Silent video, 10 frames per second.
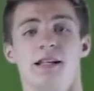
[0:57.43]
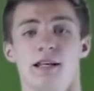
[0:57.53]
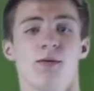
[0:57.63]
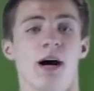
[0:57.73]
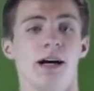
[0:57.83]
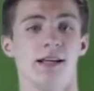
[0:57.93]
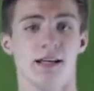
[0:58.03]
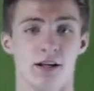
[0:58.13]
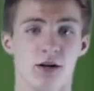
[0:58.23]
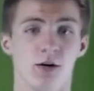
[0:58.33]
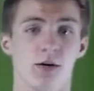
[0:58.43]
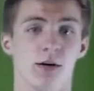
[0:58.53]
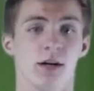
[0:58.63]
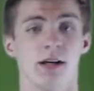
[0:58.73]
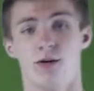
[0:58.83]
dy du
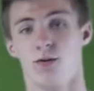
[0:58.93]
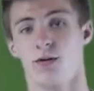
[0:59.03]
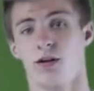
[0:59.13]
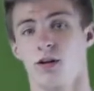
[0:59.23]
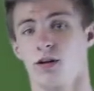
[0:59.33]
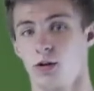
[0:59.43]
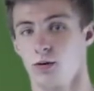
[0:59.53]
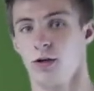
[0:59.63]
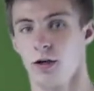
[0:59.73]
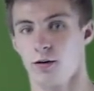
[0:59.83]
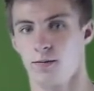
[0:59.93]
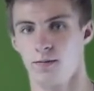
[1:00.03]
equals 2u.